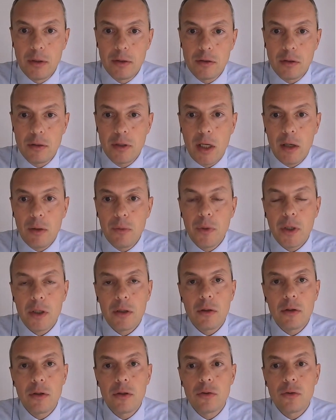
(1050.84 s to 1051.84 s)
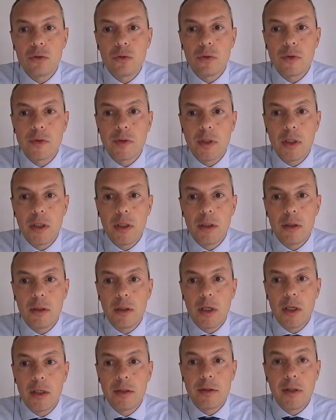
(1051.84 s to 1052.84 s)
So now we are going to see
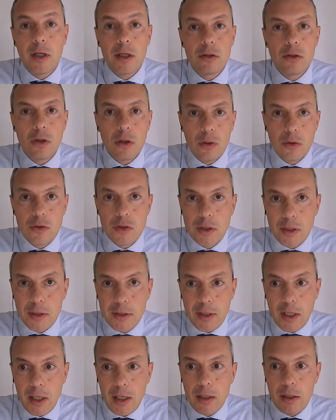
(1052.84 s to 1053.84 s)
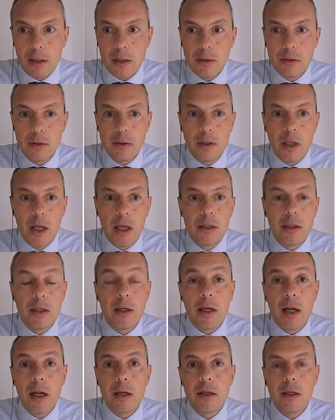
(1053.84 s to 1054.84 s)
technology detail and
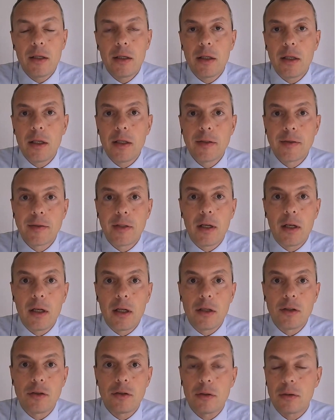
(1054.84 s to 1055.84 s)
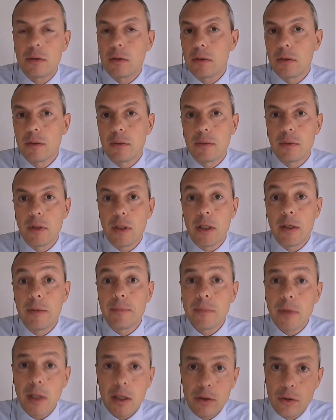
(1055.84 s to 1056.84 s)
running installation.
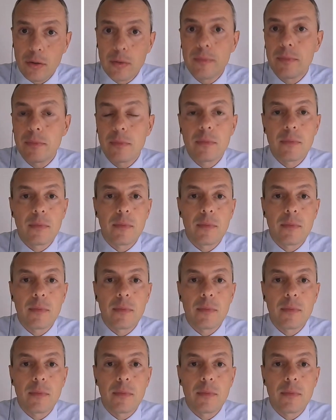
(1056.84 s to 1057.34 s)
Thank you.